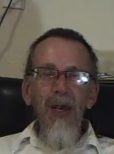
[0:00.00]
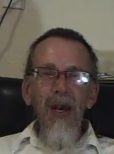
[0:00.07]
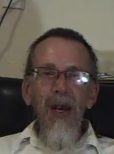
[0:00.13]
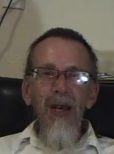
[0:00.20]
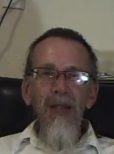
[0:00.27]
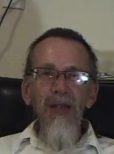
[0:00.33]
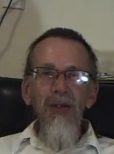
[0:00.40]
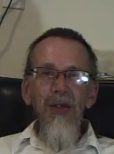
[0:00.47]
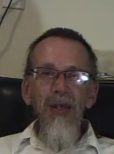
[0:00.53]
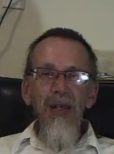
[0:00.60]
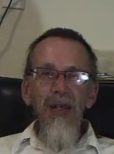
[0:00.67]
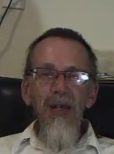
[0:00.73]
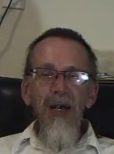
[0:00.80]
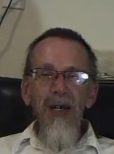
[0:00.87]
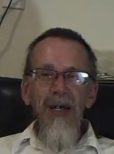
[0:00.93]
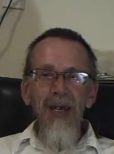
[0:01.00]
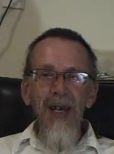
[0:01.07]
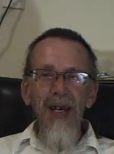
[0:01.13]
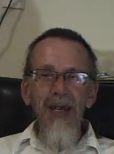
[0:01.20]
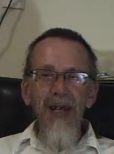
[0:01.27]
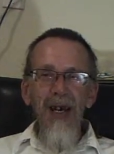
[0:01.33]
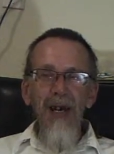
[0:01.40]
and see
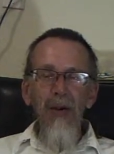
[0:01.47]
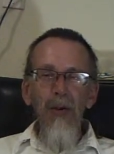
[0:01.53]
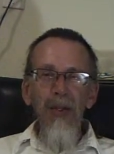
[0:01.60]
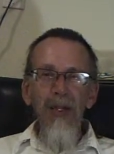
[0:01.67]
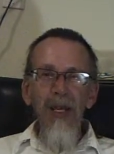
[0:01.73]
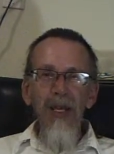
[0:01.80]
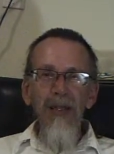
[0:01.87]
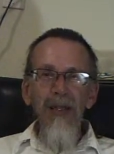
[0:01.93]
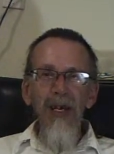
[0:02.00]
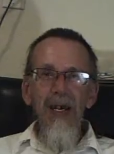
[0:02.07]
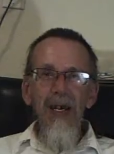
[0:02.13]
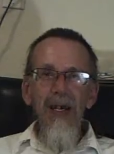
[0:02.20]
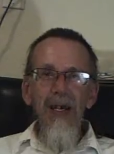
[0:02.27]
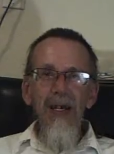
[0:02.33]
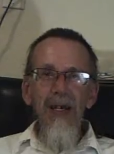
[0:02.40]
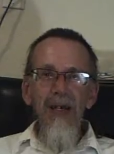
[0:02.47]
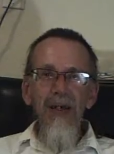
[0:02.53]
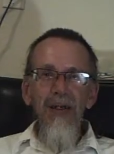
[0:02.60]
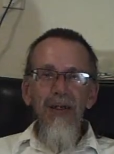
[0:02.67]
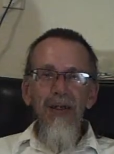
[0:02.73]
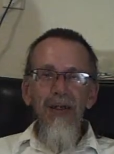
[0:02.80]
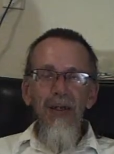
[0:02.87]
again how in their day
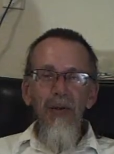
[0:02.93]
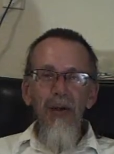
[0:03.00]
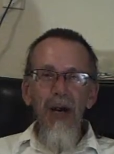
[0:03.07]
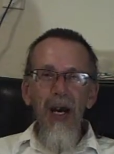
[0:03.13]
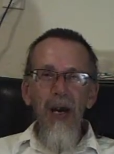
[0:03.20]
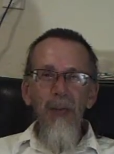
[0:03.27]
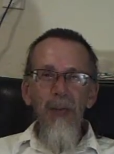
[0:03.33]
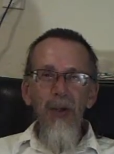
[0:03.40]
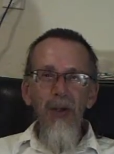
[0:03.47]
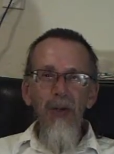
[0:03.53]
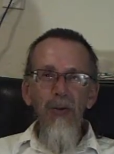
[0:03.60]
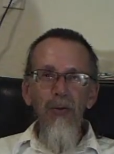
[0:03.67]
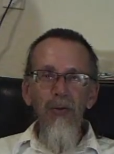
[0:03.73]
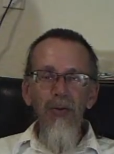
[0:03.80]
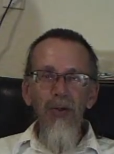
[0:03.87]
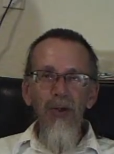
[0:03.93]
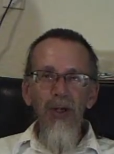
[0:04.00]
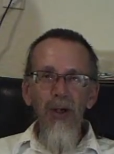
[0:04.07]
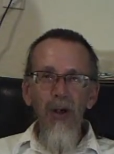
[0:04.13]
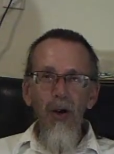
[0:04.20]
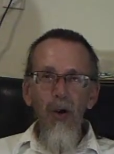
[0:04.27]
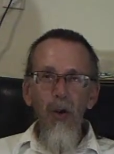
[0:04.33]
they were absolute
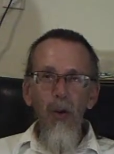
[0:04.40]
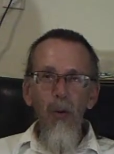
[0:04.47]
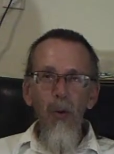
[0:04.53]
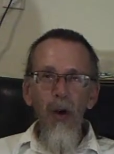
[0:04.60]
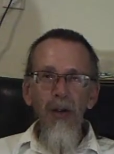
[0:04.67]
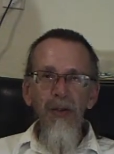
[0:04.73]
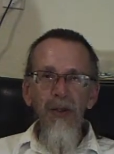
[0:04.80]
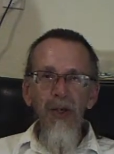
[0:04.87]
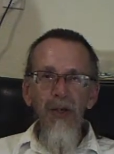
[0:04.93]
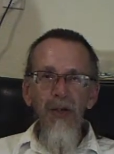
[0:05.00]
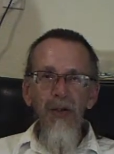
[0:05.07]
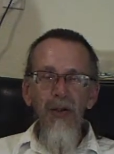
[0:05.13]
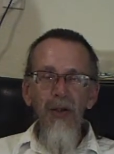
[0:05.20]
wonders,